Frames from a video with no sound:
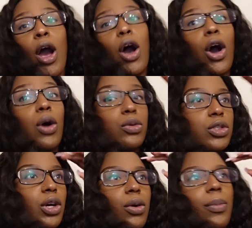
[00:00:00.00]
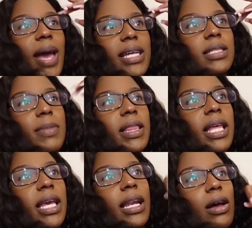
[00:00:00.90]
Oh, so back to me
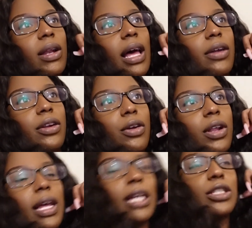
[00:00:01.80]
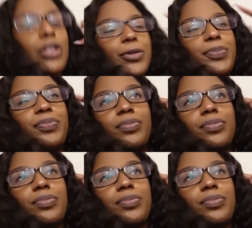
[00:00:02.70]
thinking out loud and all that. So